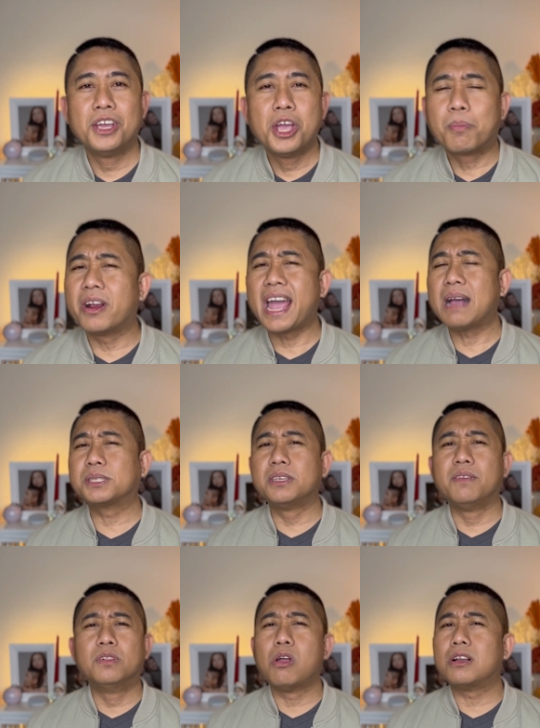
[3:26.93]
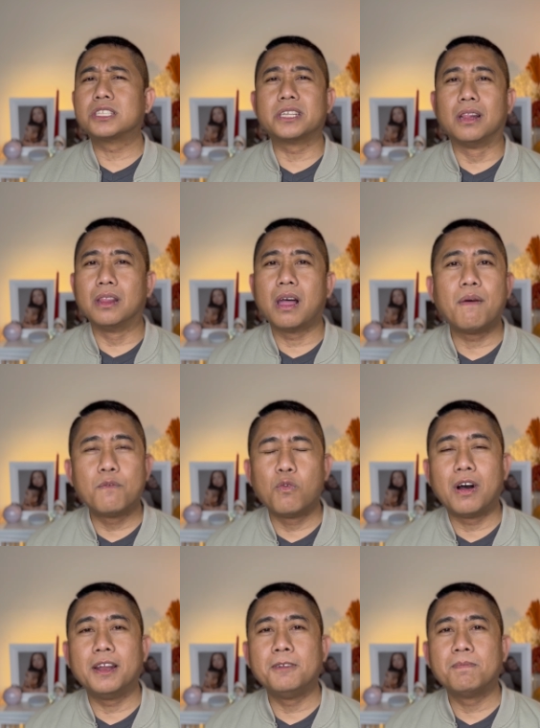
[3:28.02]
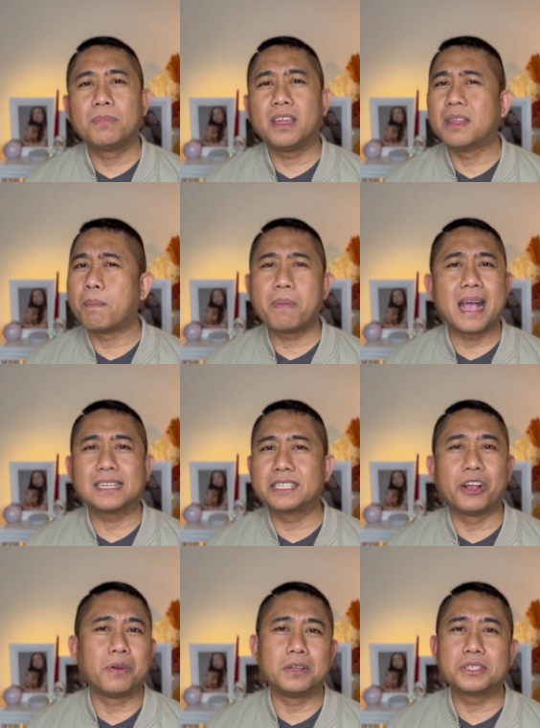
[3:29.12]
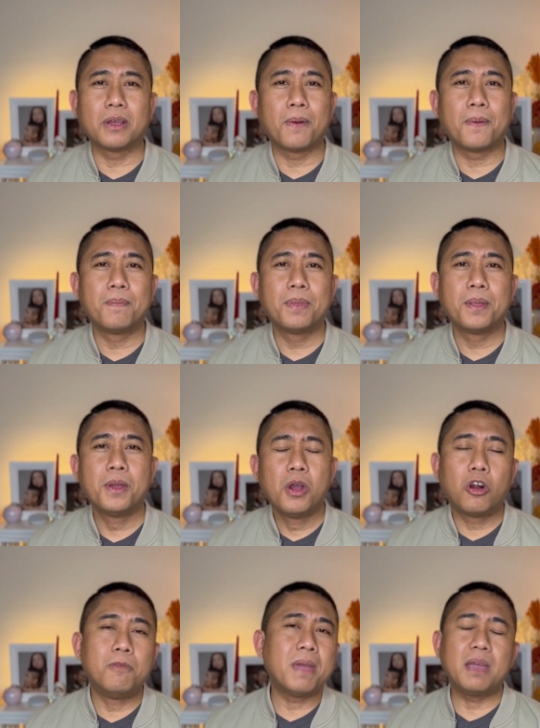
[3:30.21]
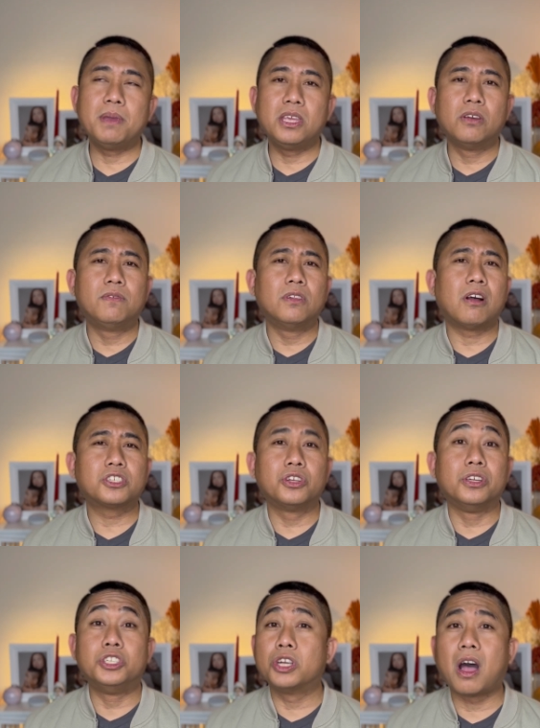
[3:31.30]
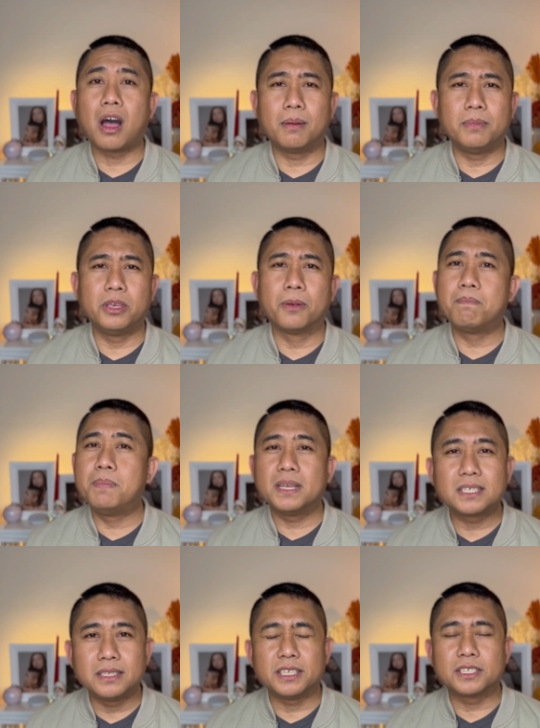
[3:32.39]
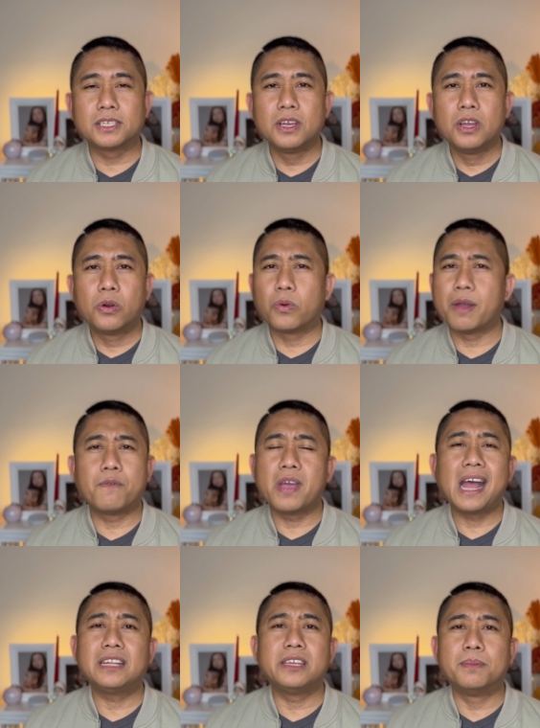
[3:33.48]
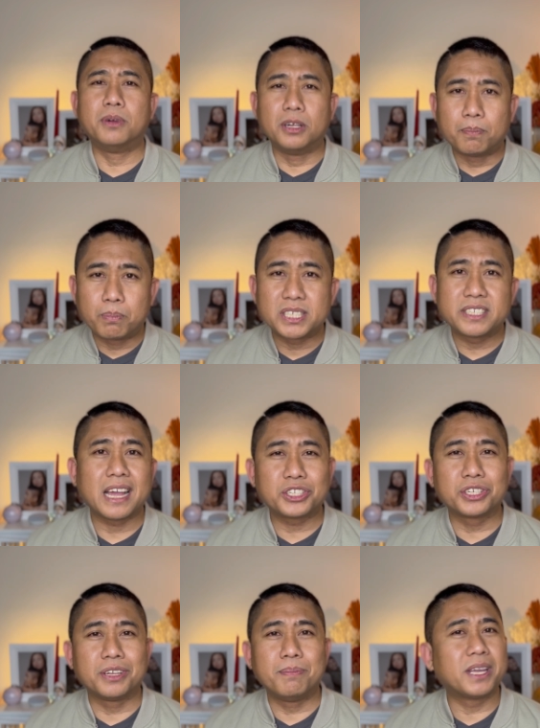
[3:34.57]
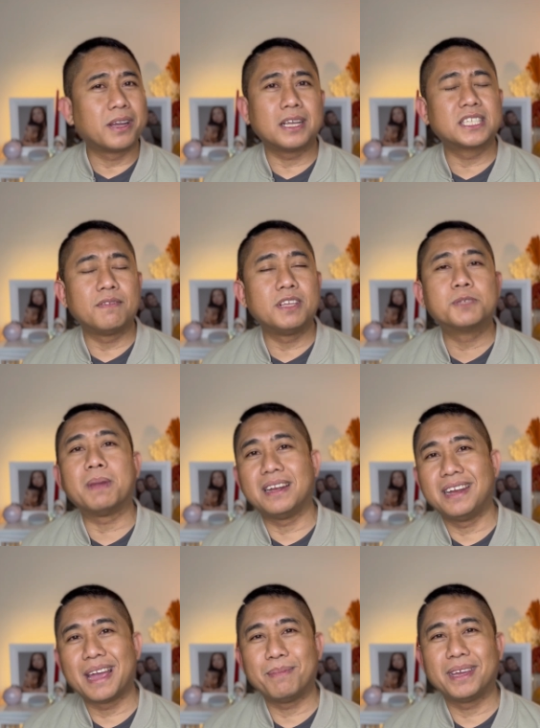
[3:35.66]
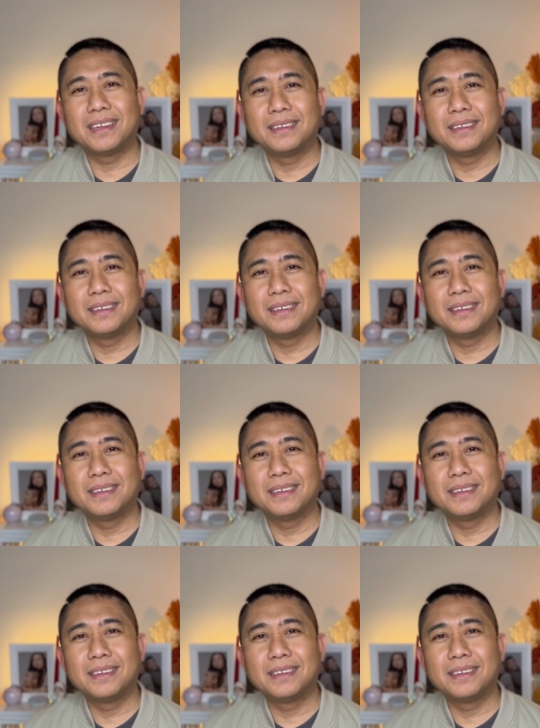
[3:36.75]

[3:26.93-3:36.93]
Perhaps you've lost a loved one in the past year or so. Or maybe you've lost your job, your business, or a valuable possession because of this pandemic.